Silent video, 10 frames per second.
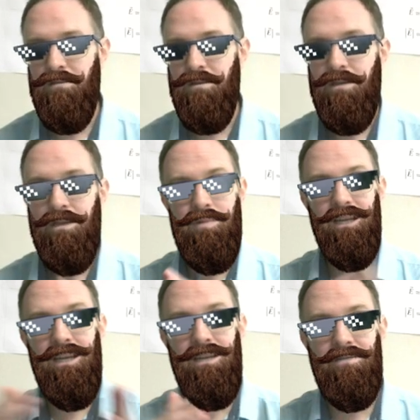you might have
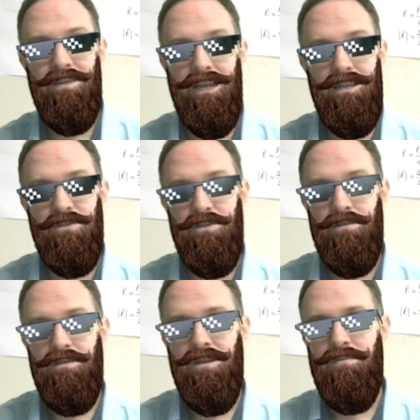got a different answer,
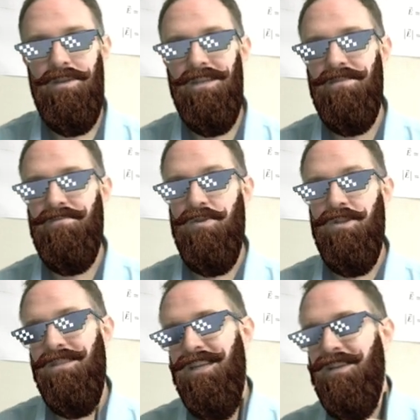because the photons
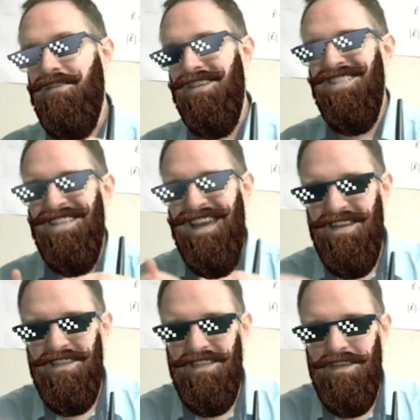had to have
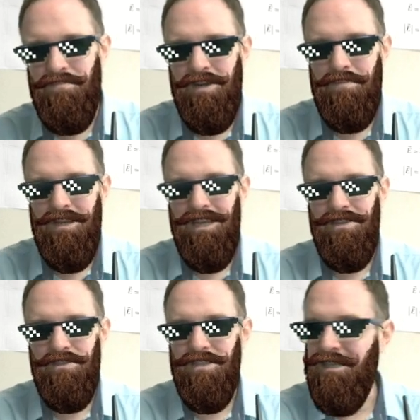exactly the right amount of
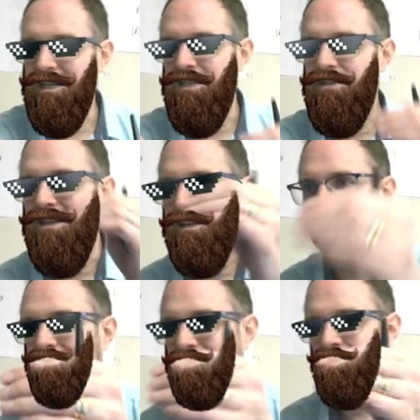energy to get to the next
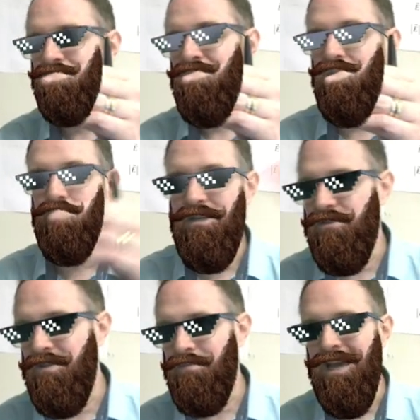level. Otherwise, it
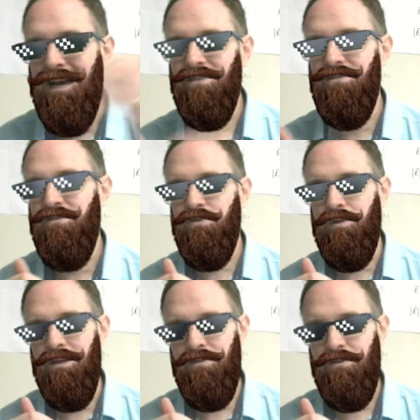just passes straight
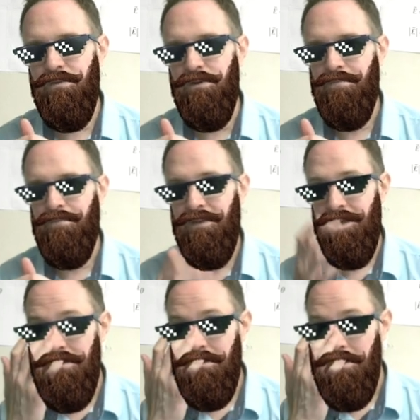on through.
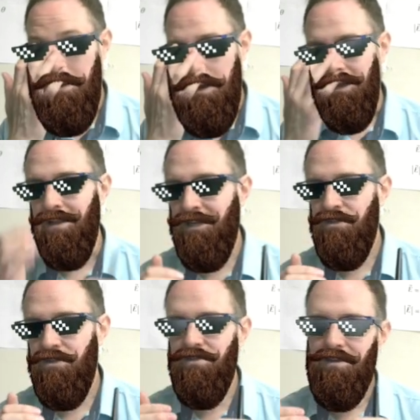
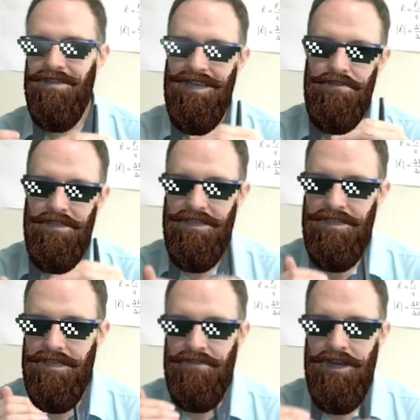Electrons are allowed to
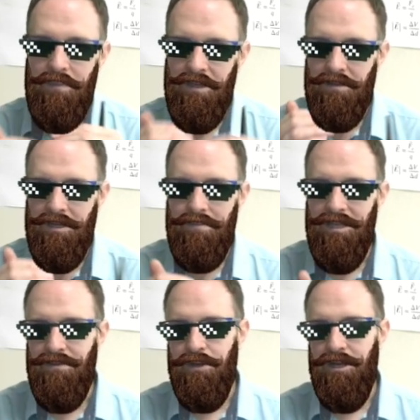give up a little bit
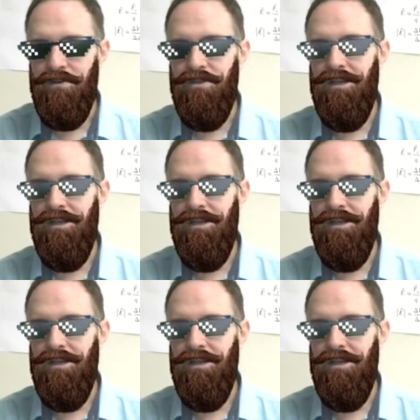of their energy.